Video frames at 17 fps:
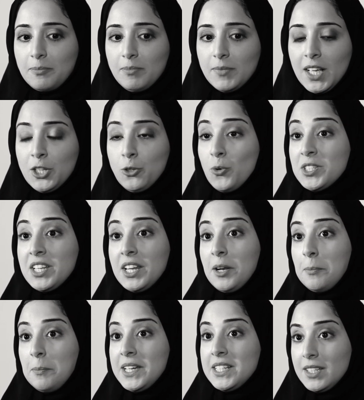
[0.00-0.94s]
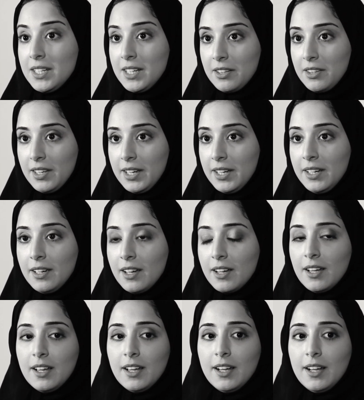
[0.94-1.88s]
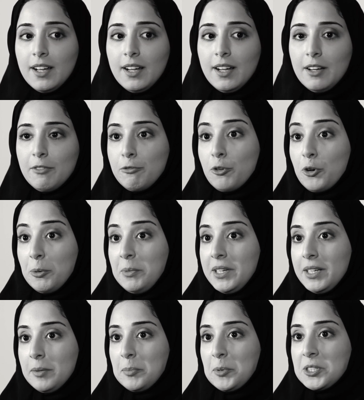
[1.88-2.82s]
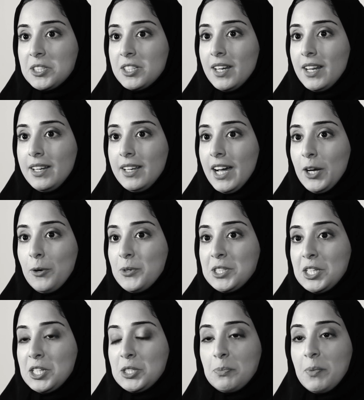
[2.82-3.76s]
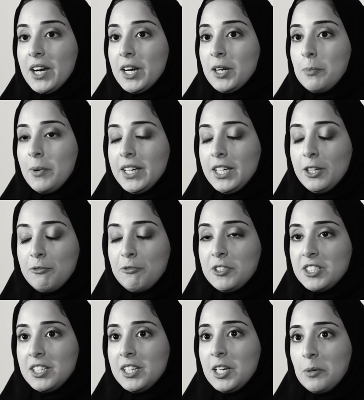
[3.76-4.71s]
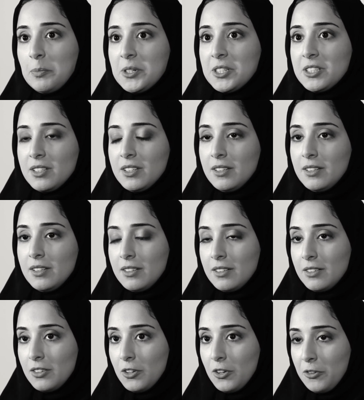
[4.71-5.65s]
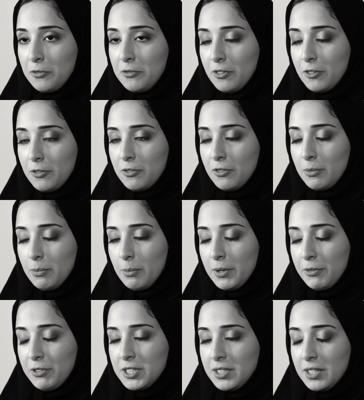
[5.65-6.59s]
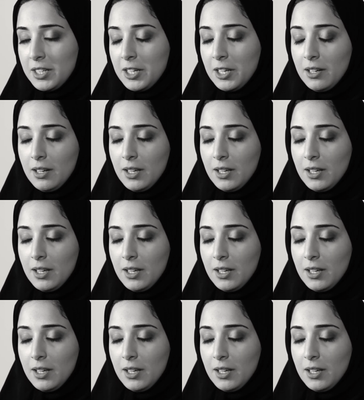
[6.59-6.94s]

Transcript: It was an amazing thing for me personally. I was inspired by every single person of every single